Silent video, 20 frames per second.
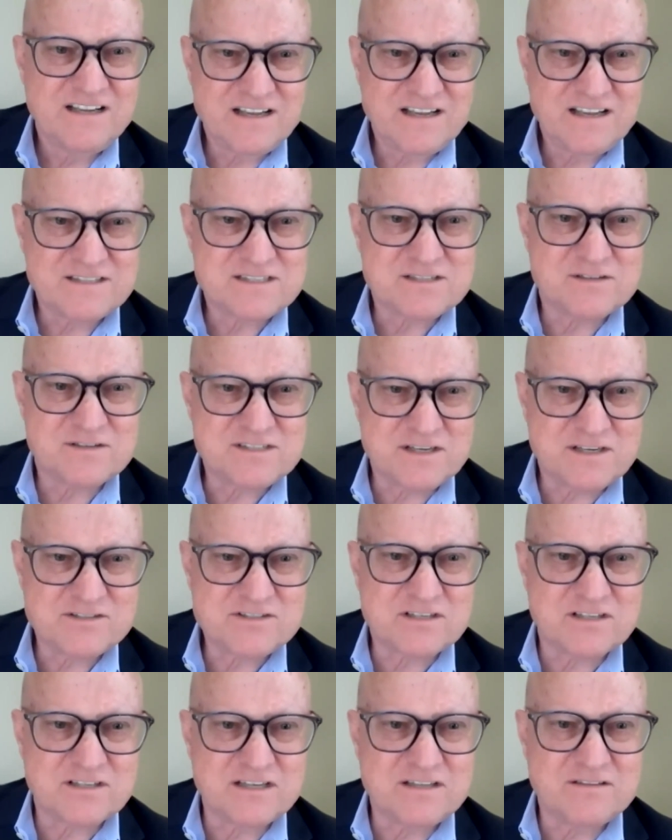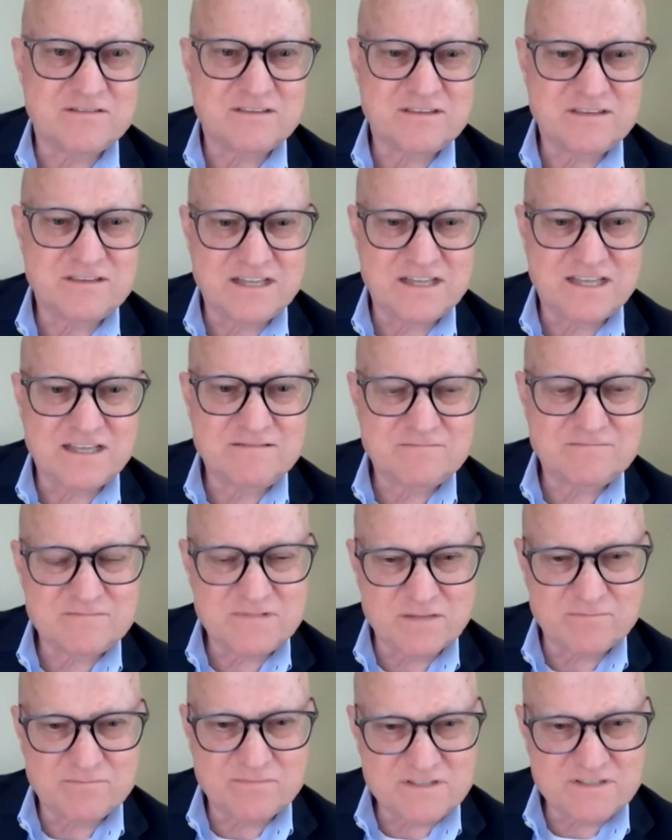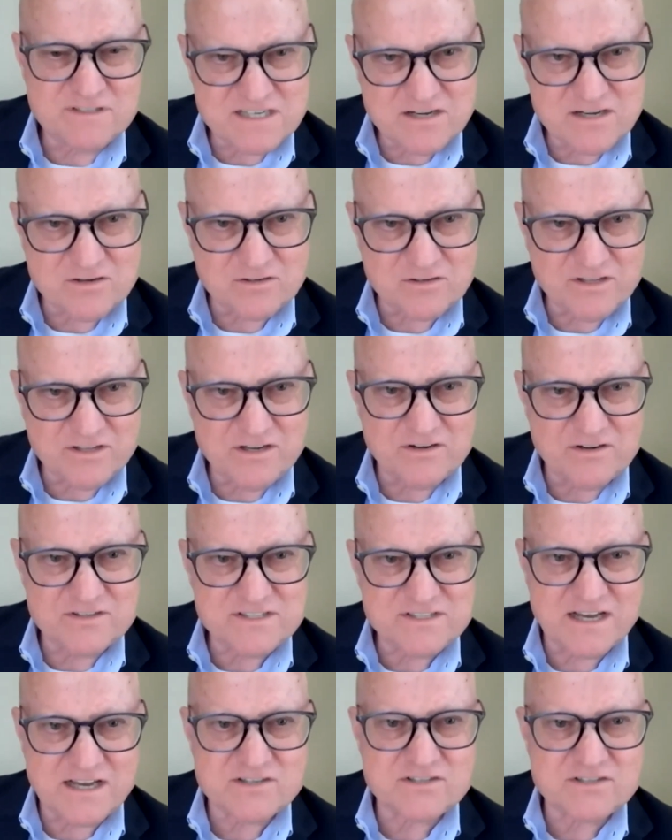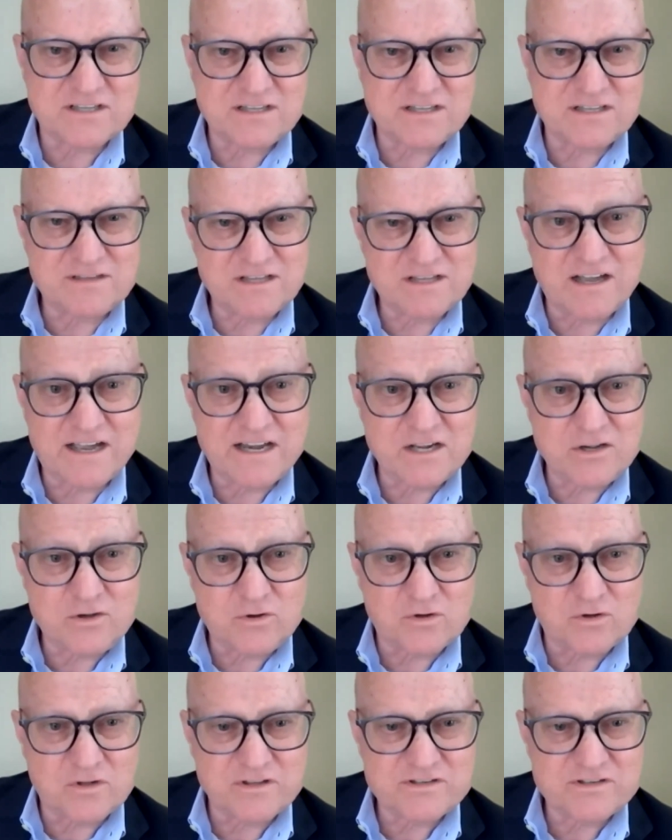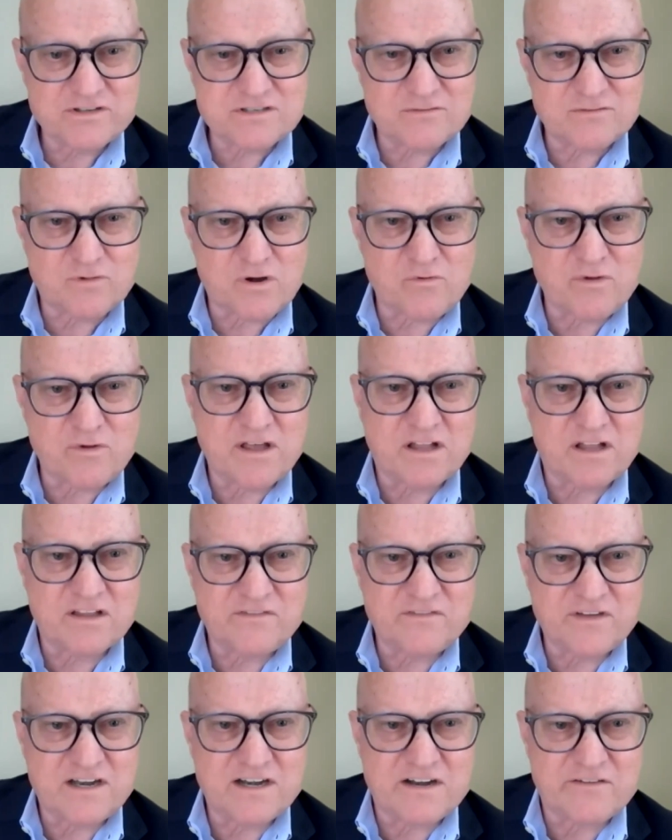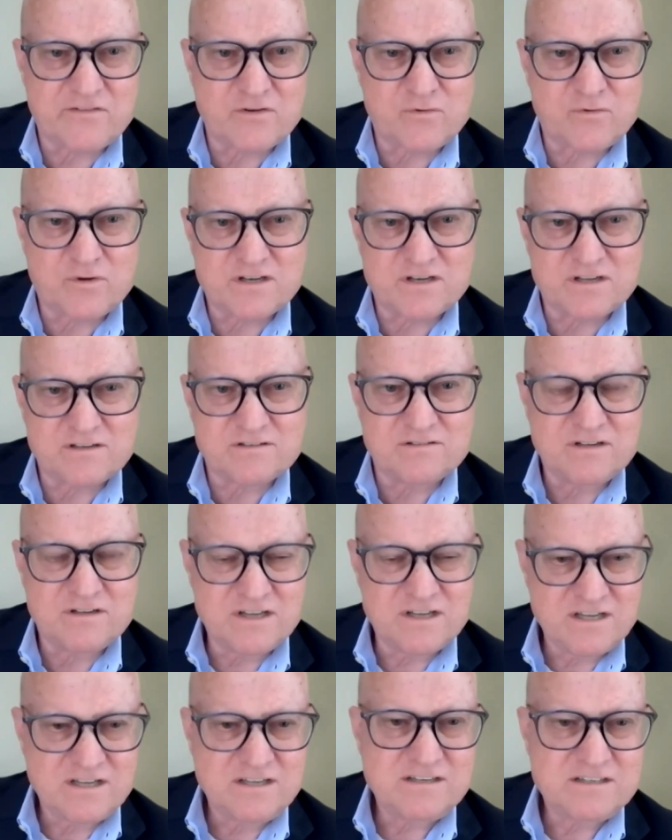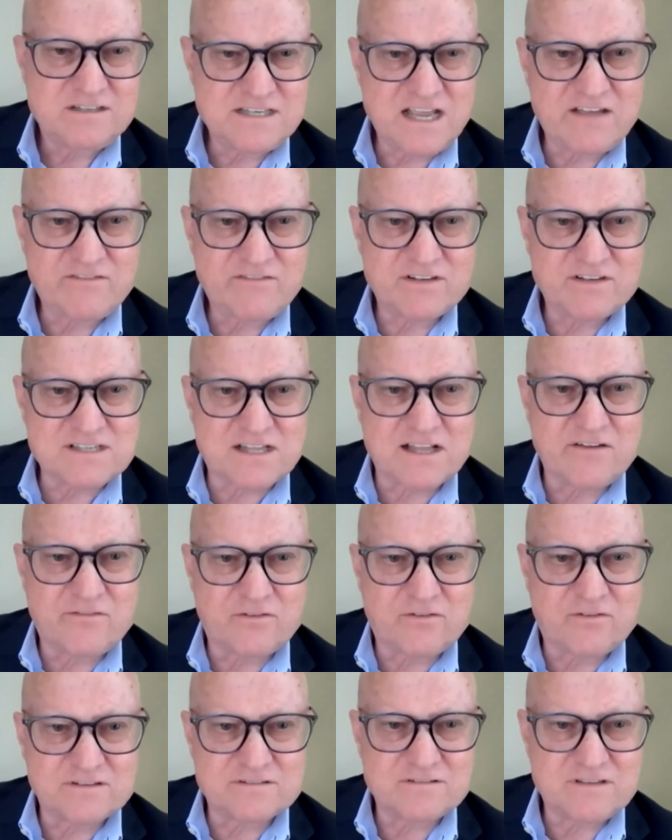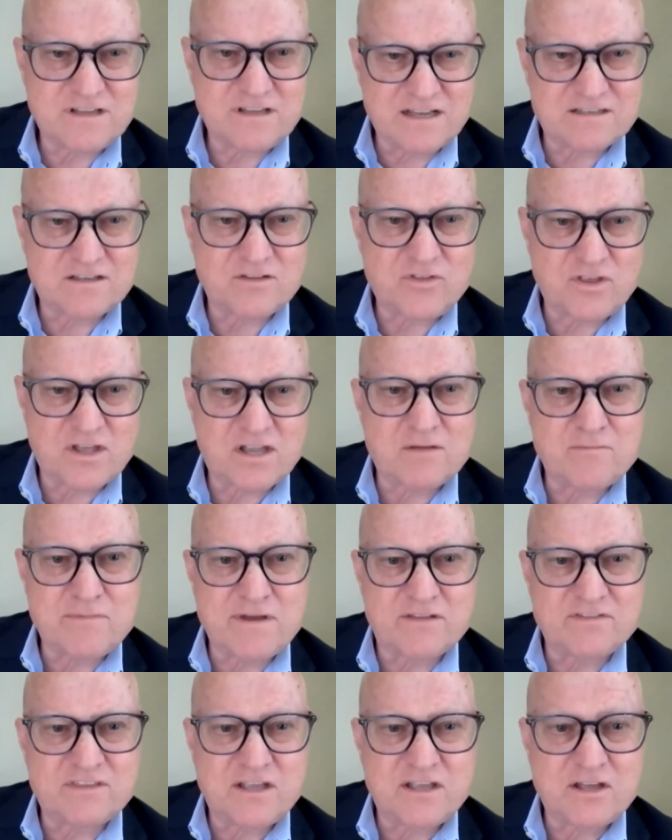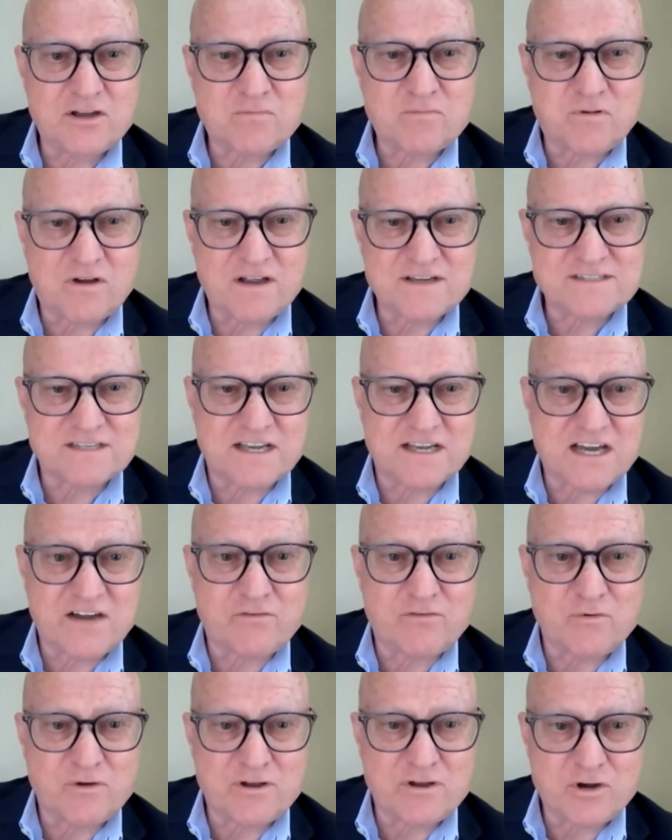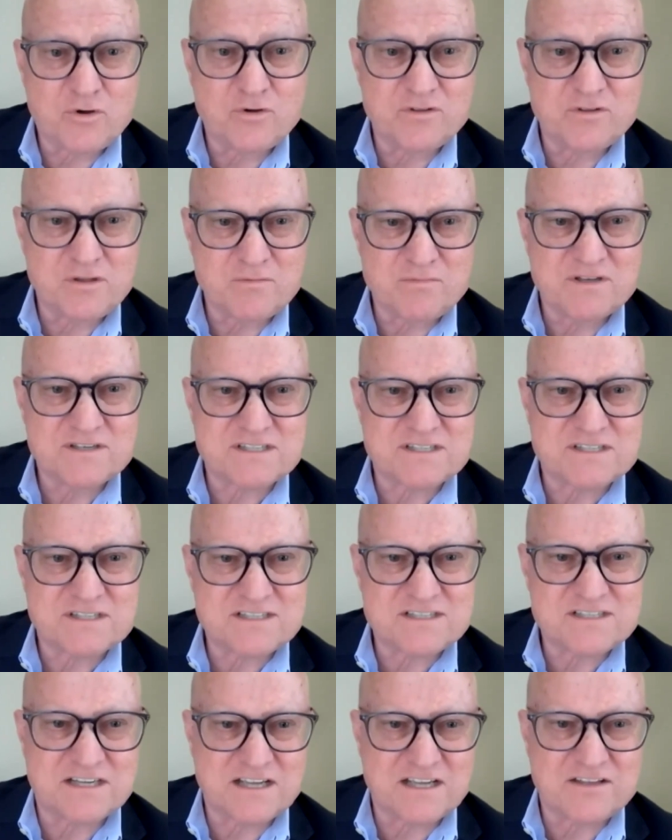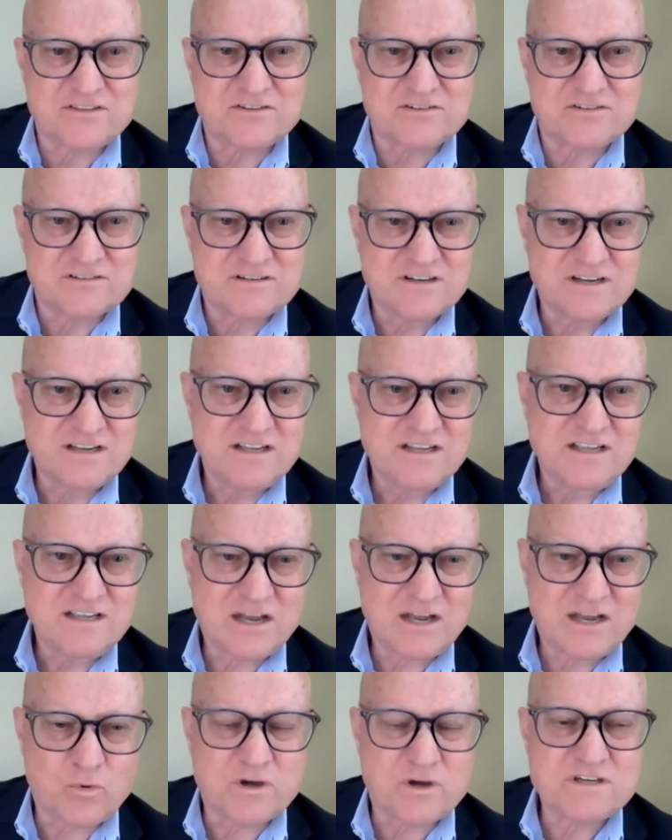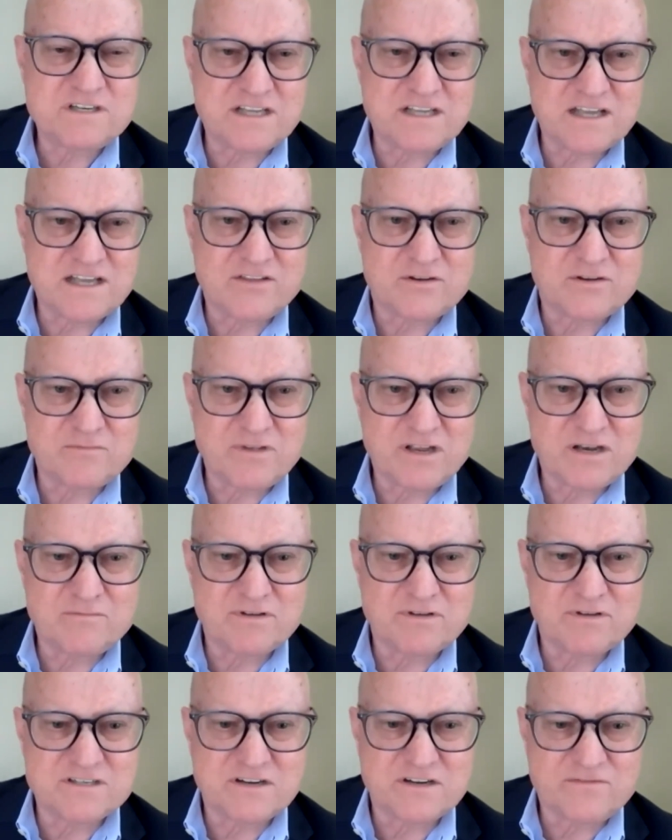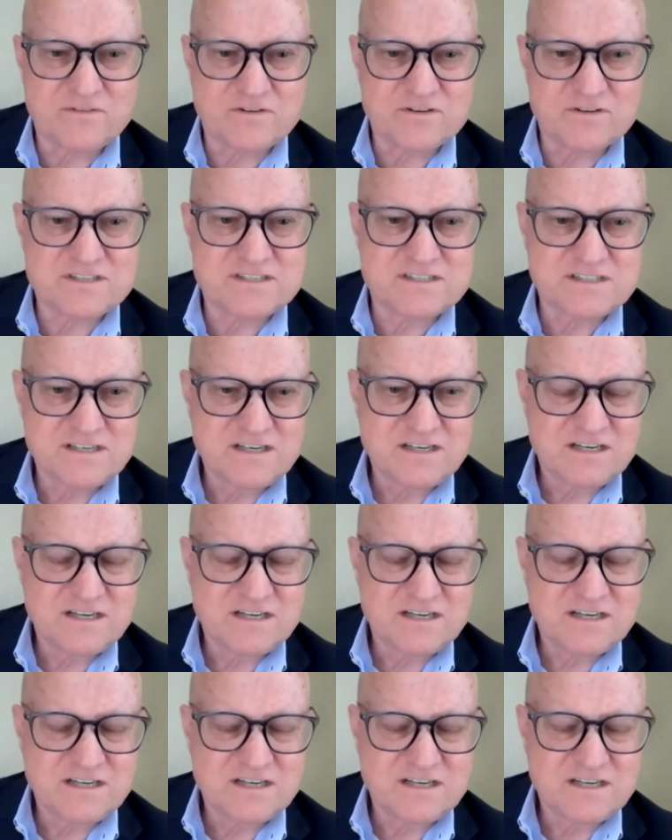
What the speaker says: And so essentially the senior leaders, actually the guiding coalition, where we elevated everyone to David's level and to think about the enterprise like everyone owned the business together and worked together, made a big difference.